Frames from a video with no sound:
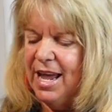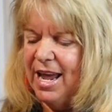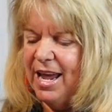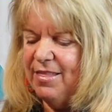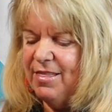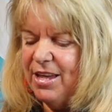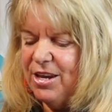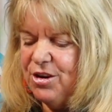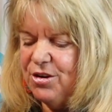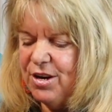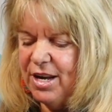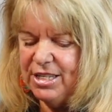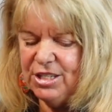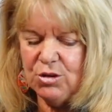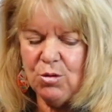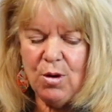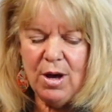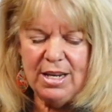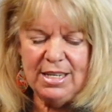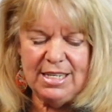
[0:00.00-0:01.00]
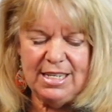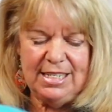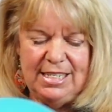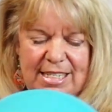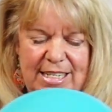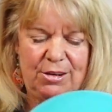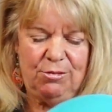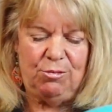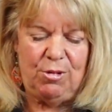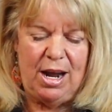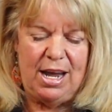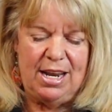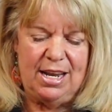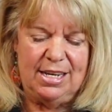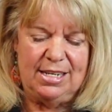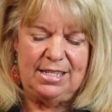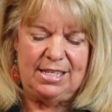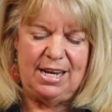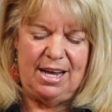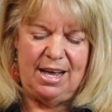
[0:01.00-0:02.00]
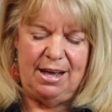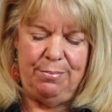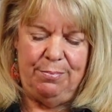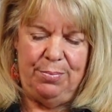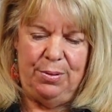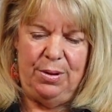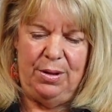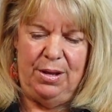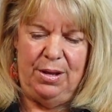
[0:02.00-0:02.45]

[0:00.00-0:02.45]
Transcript: And then your next quad is going to sit right on top.